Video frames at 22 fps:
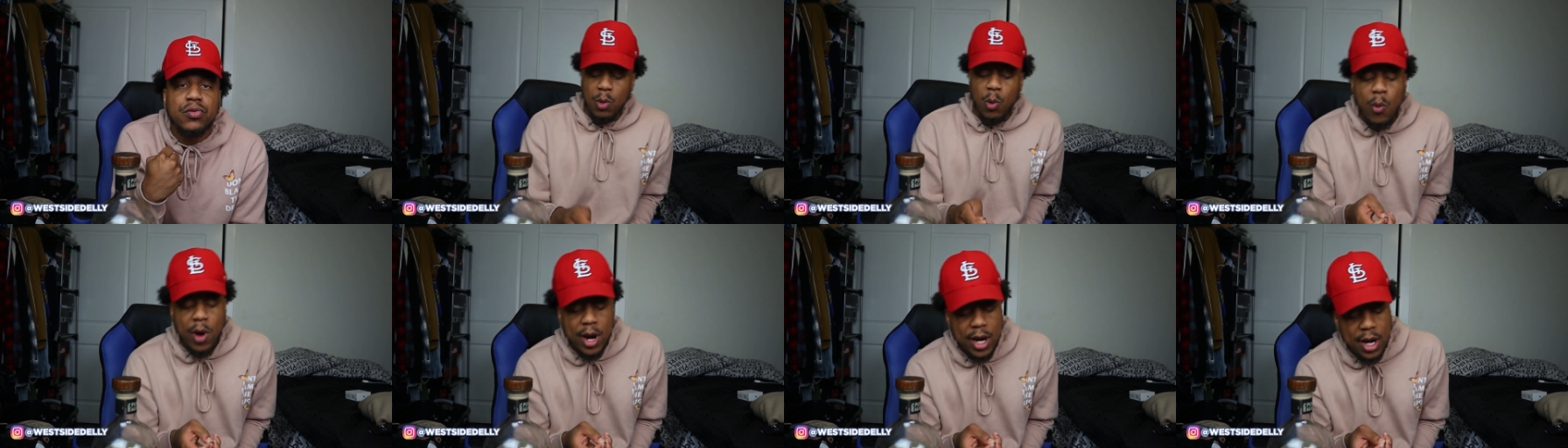
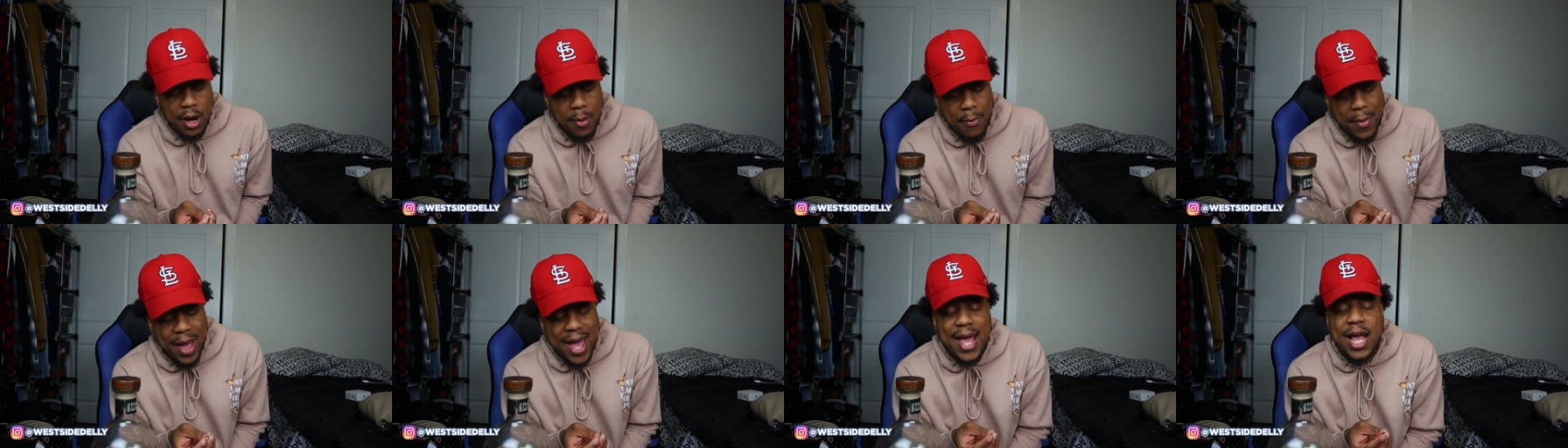But one of
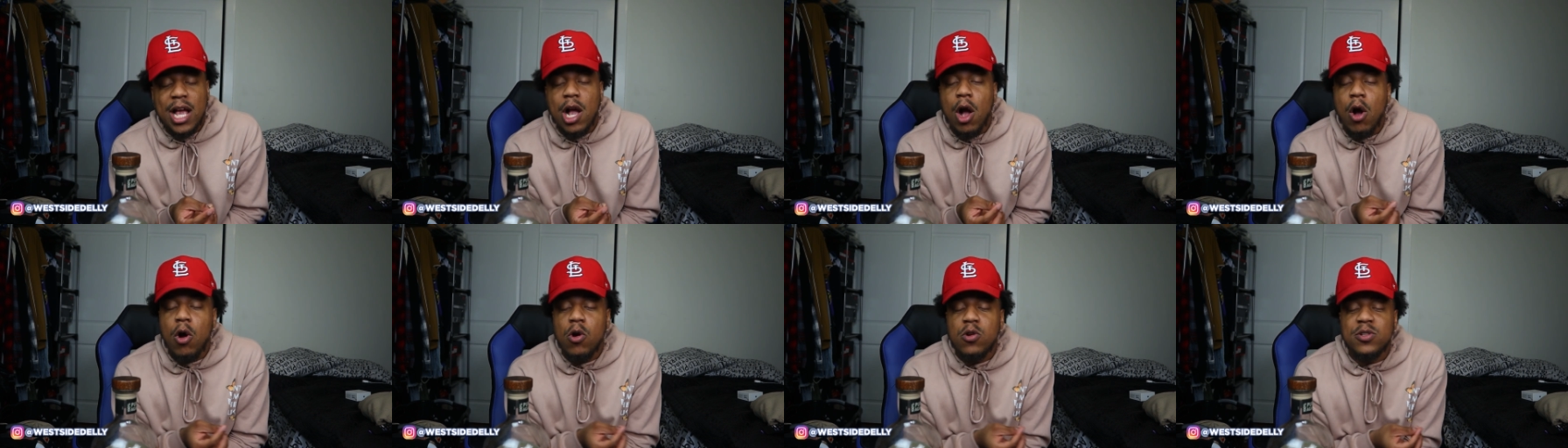the main
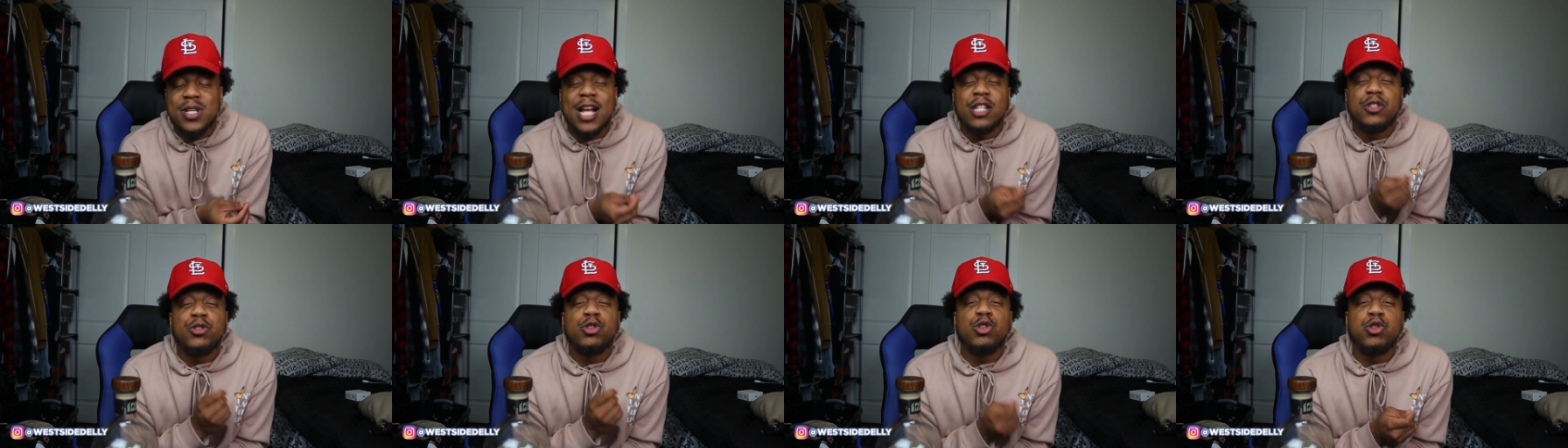goals
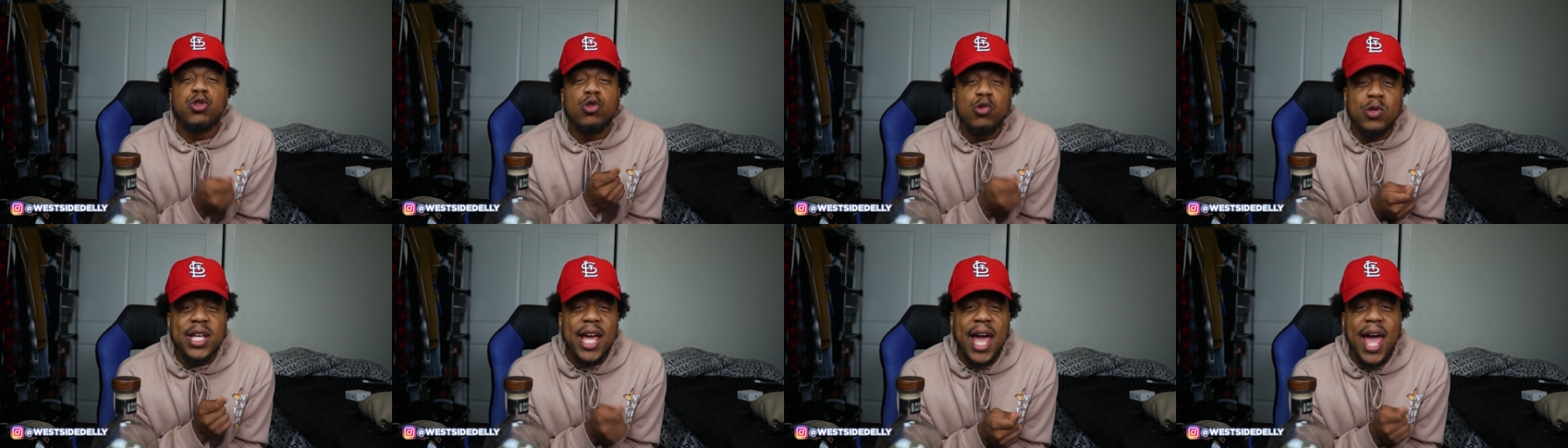I
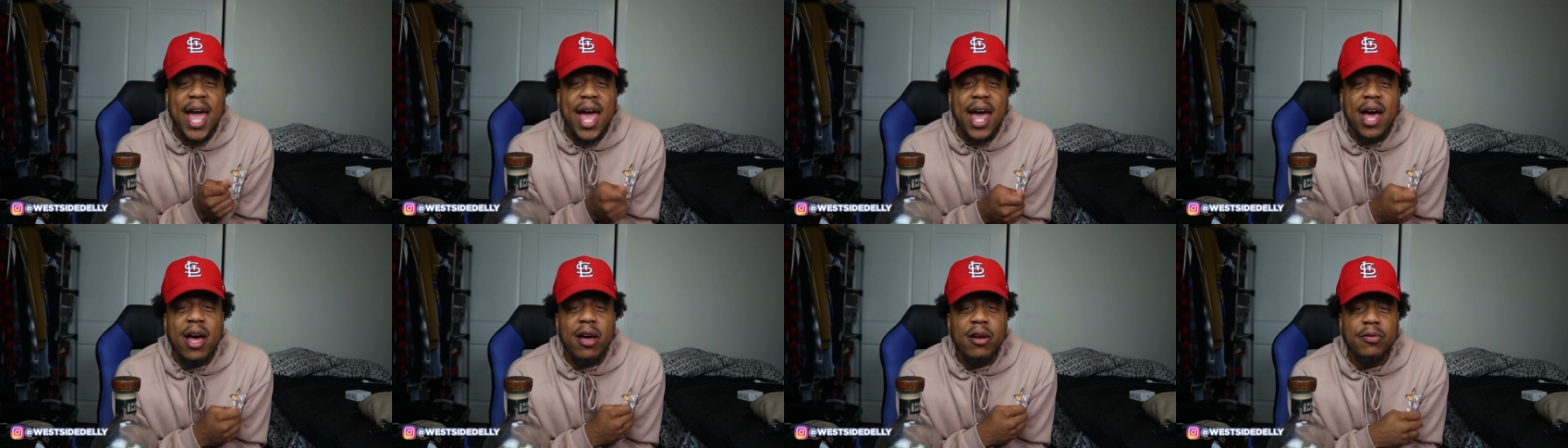truly
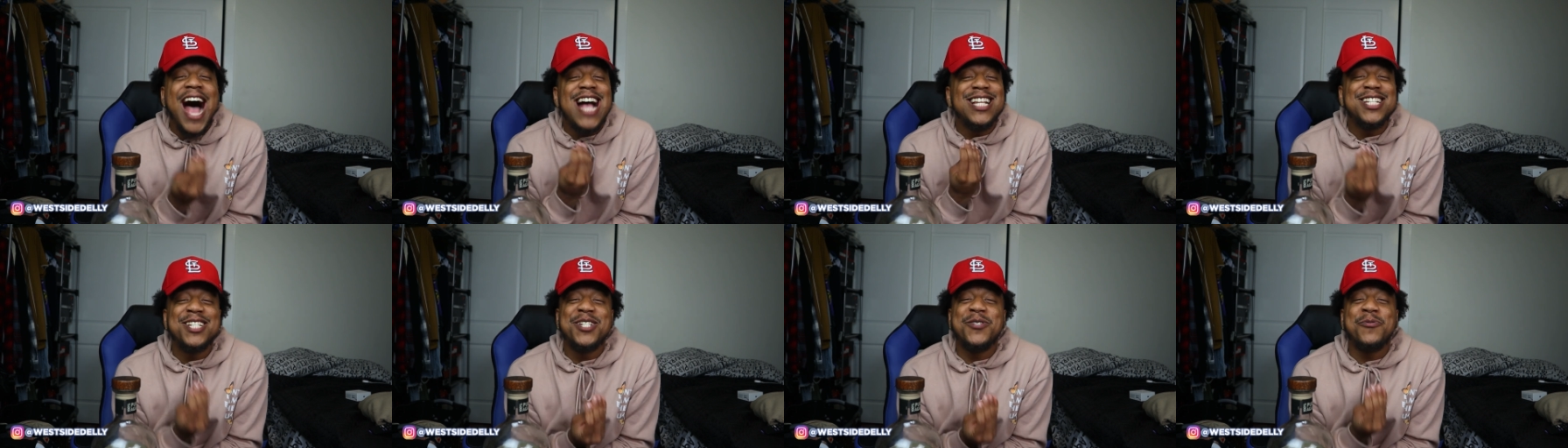have,
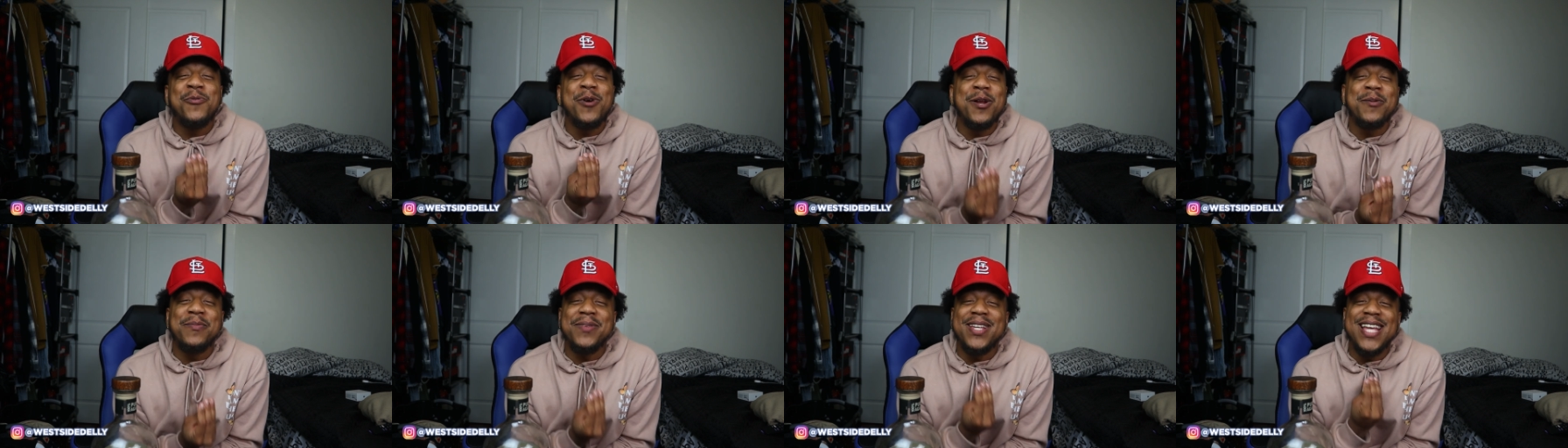I just
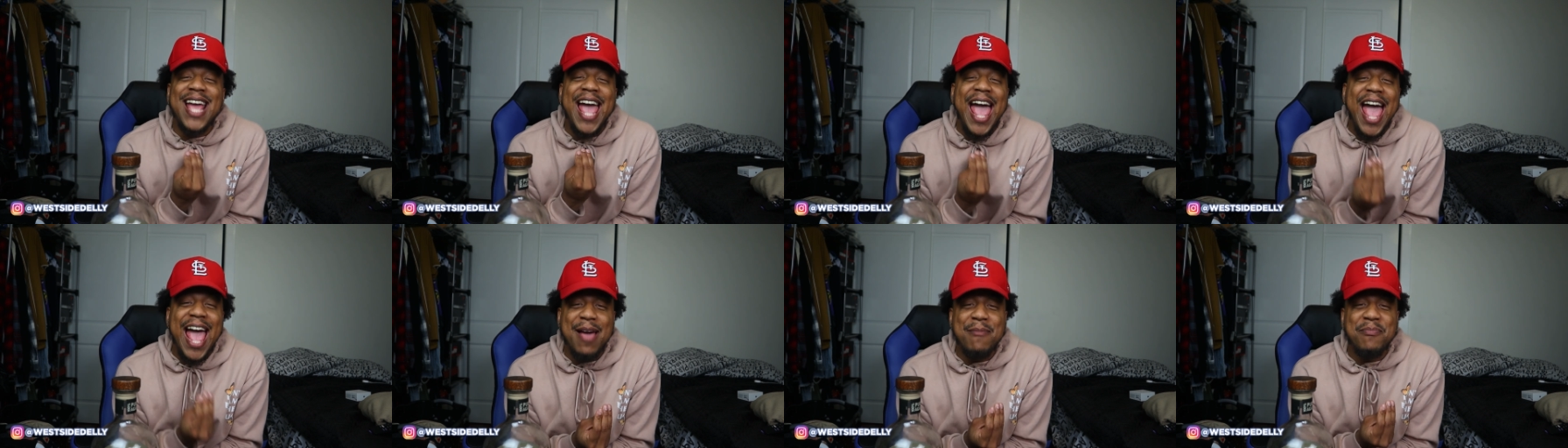want to be
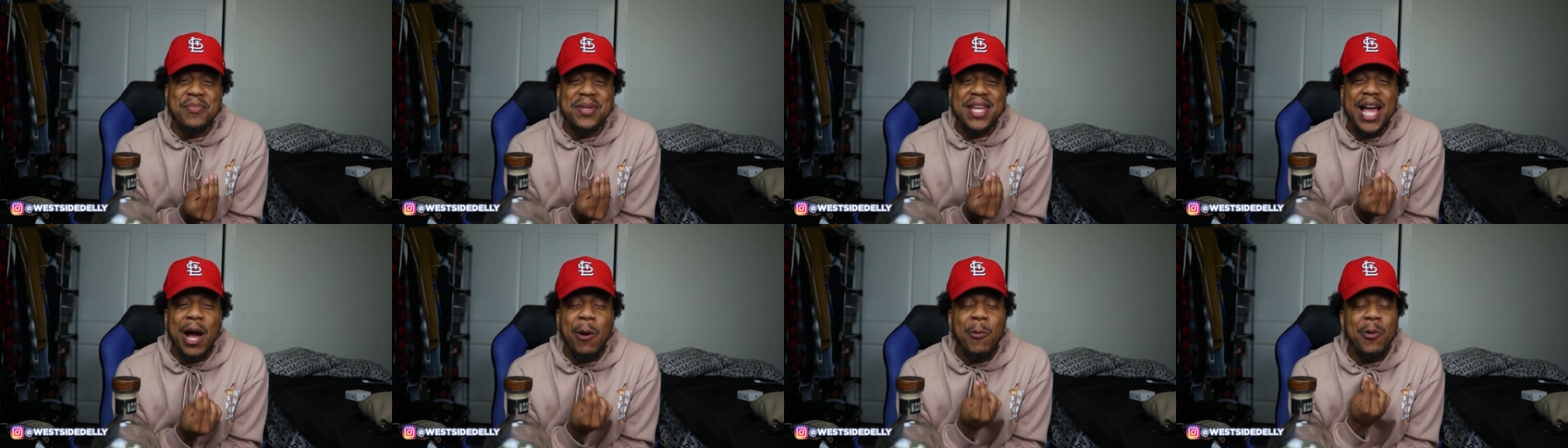
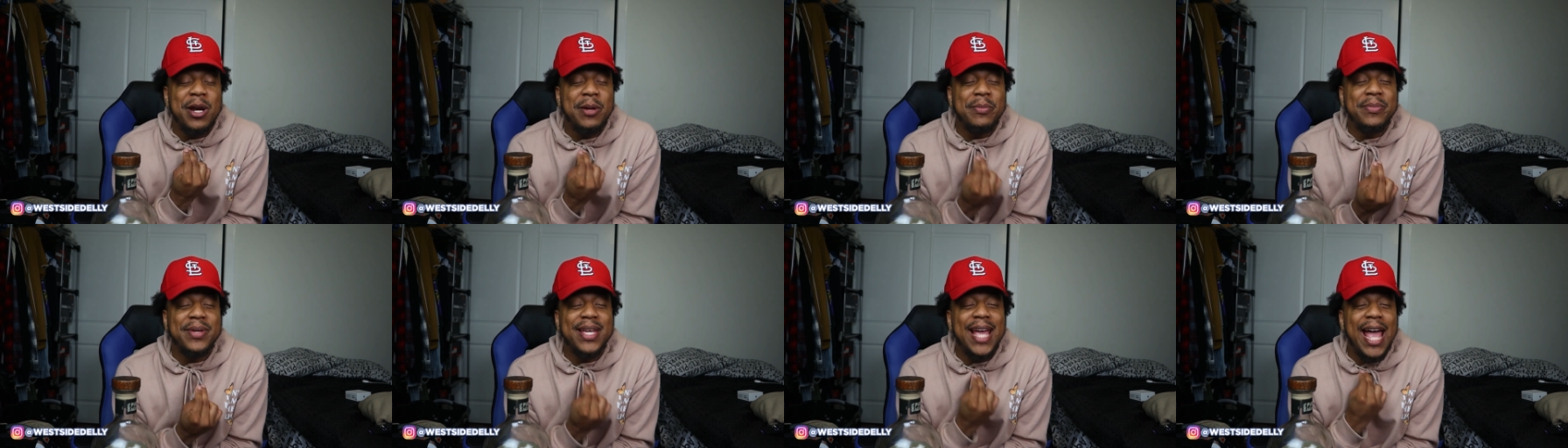happy. I
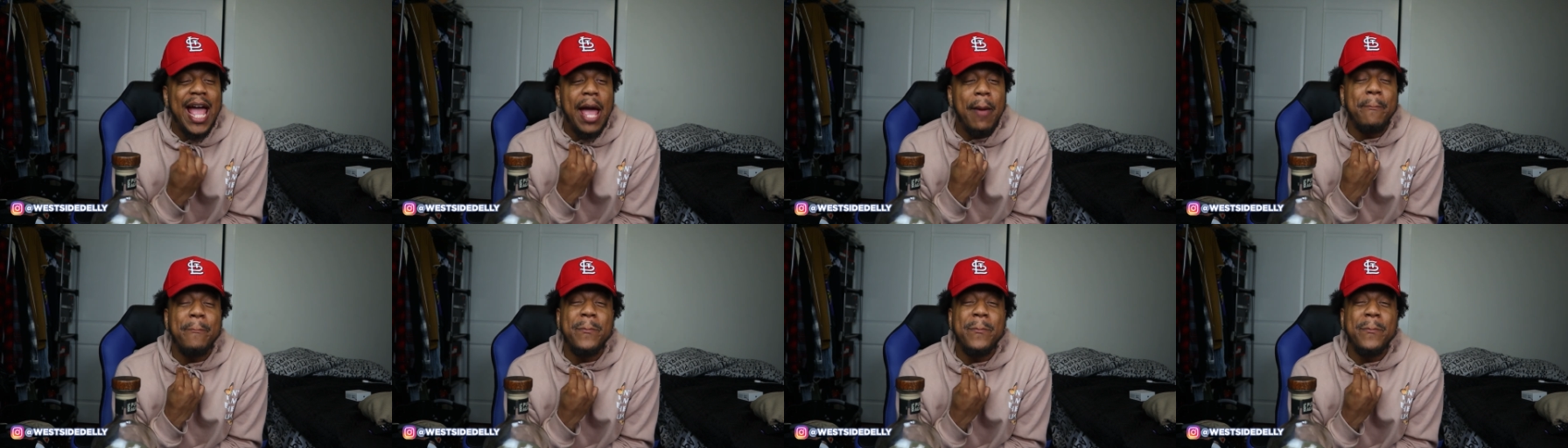want to be at